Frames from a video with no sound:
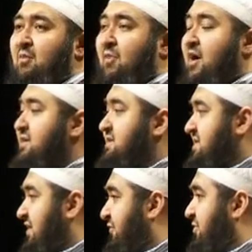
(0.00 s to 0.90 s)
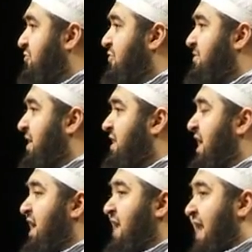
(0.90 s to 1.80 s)
Modesty for the women,
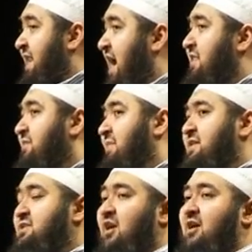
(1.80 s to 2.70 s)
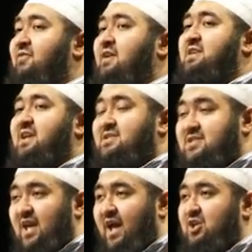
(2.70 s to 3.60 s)
an element of it is
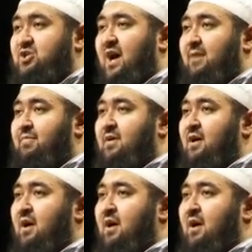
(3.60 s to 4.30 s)
the hijab.